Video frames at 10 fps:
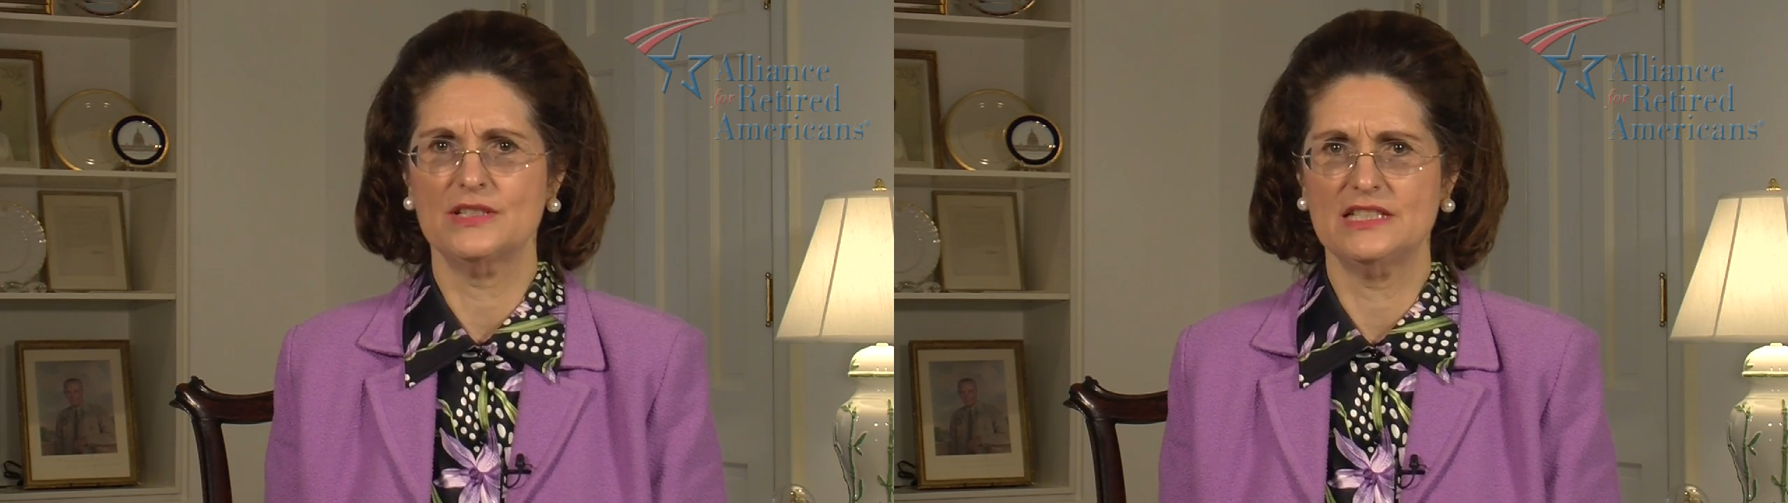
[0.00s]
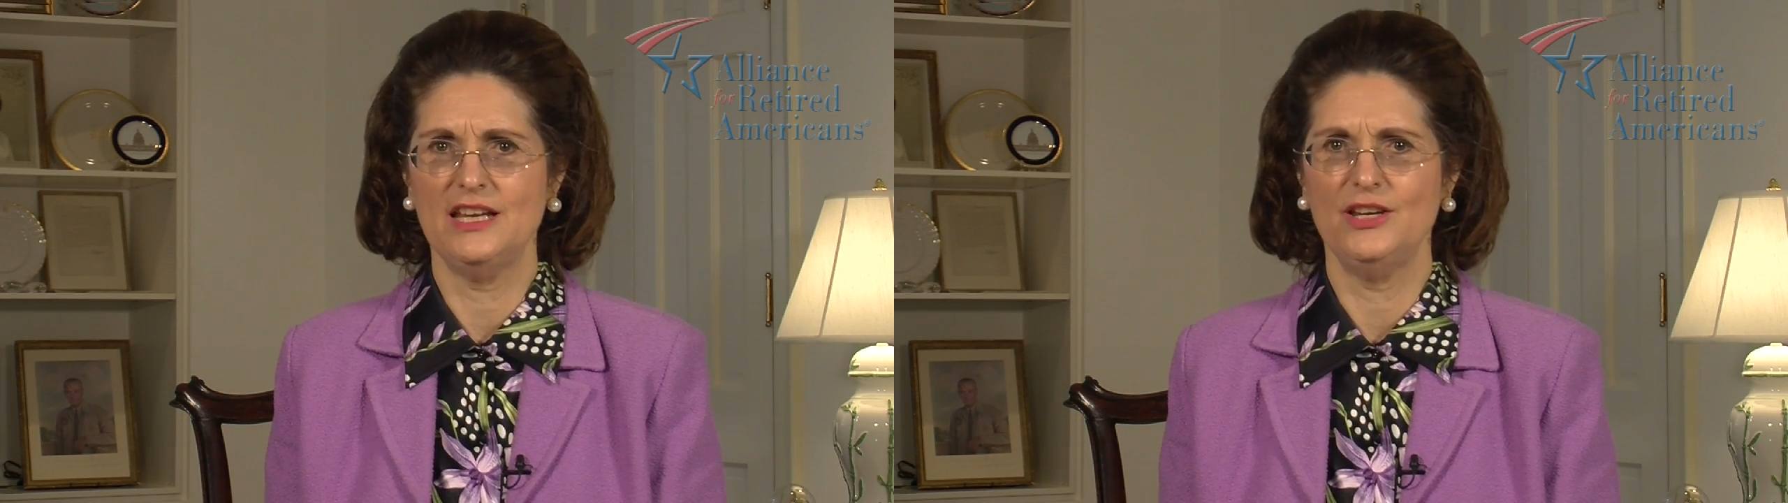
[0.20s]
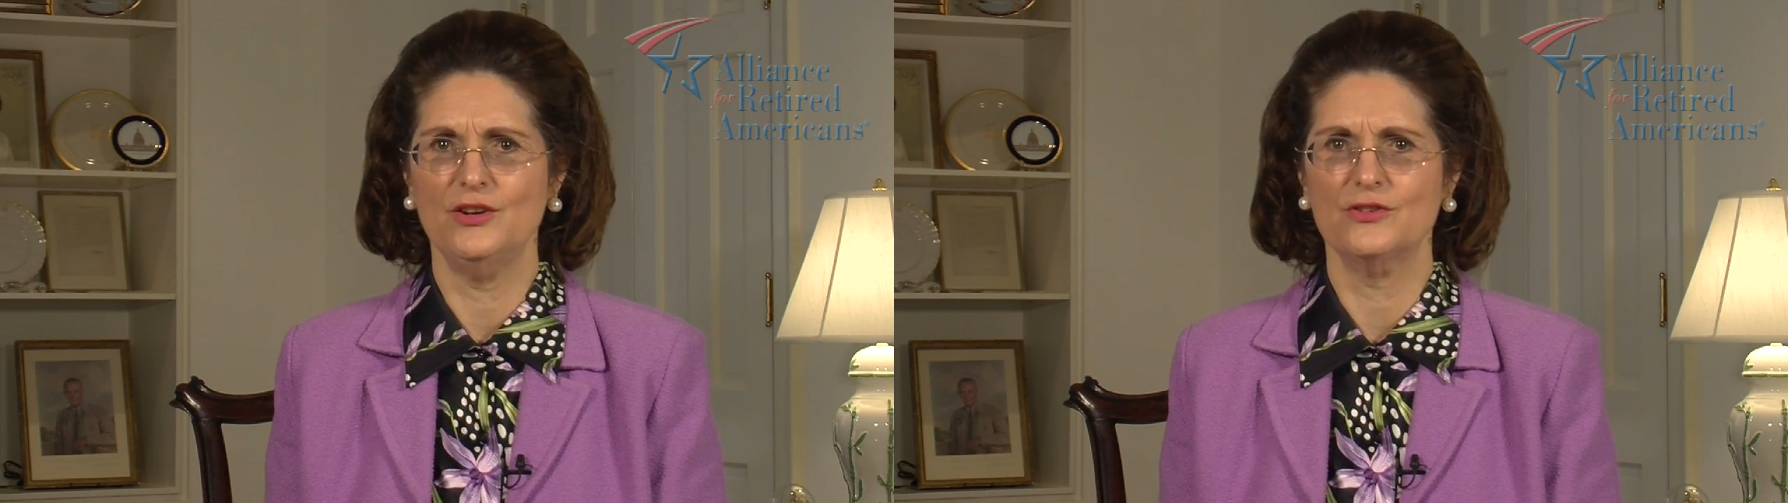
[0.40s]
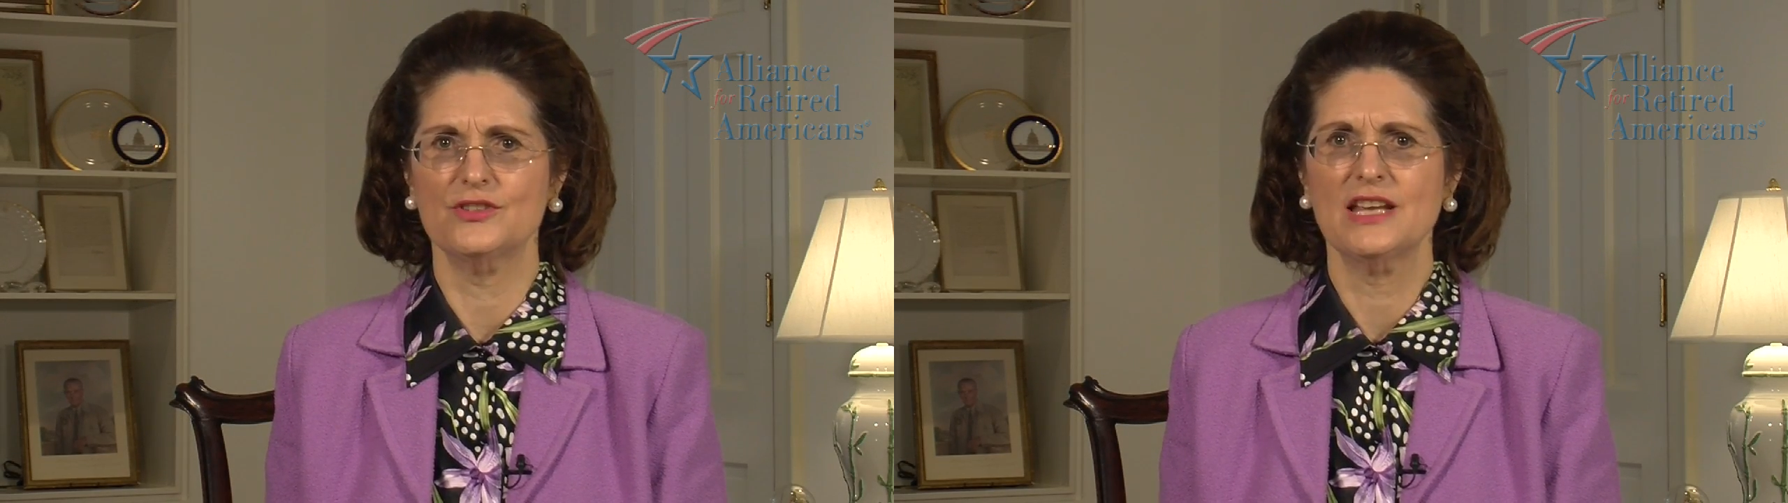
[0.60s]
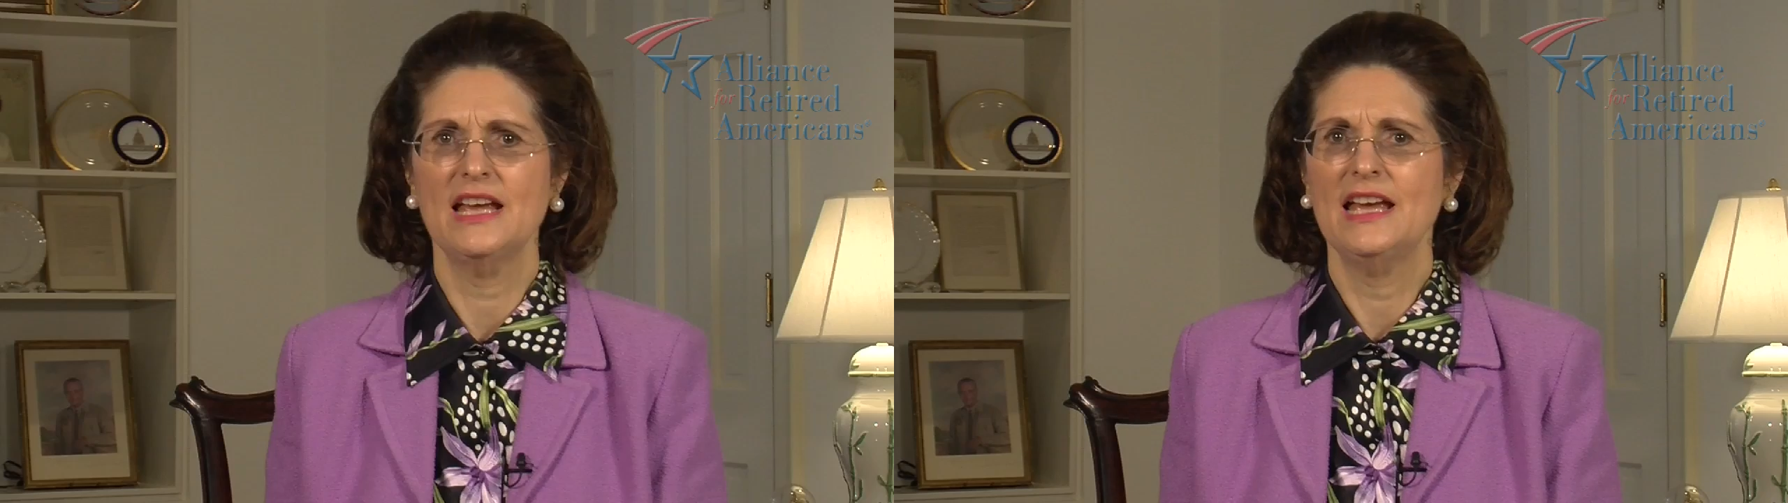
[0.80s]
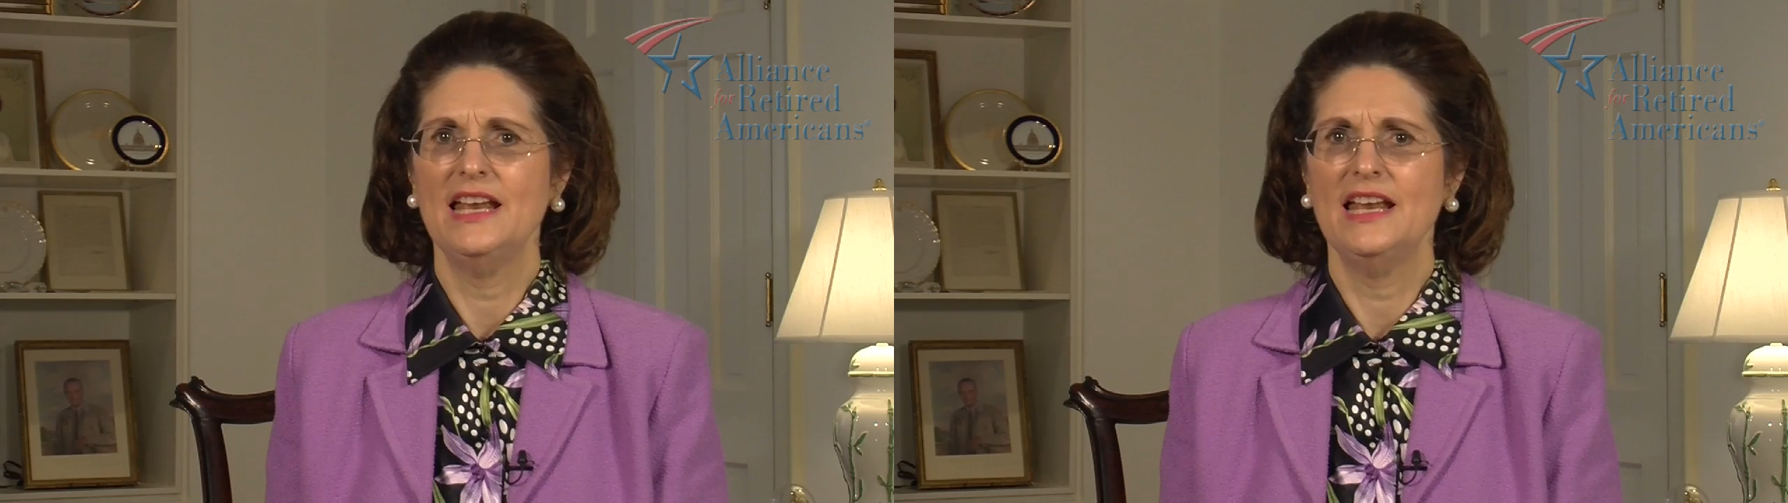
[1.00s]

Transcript: for seniors.